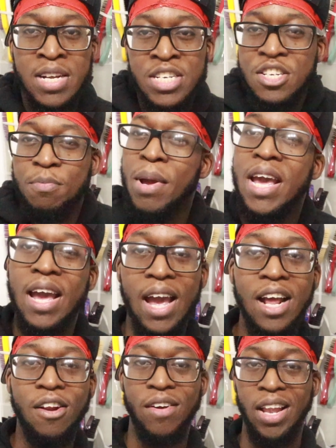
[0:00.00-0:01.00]
just being
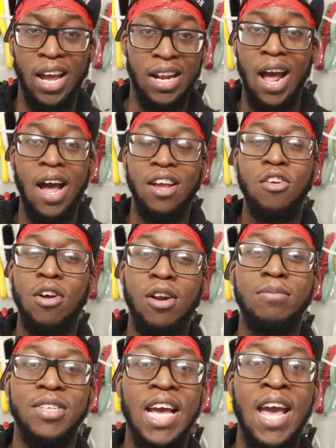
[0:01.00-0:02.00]
ignorant, like, nah, you know what
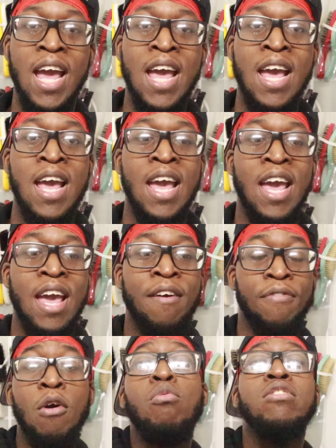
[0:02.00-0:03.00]
I'm saying?
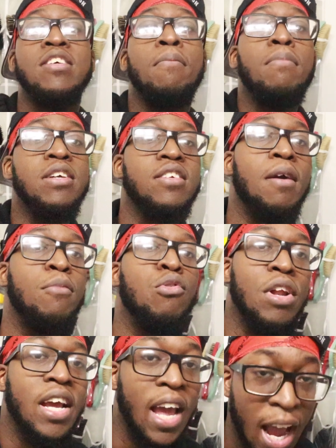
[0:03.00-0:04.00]
If it was a
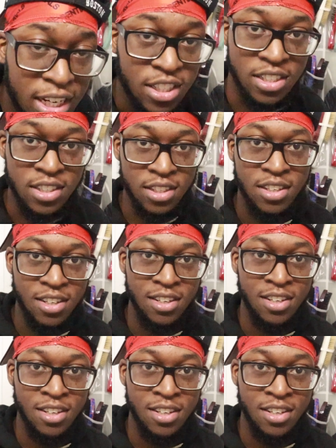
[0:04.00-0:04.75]
miscommunication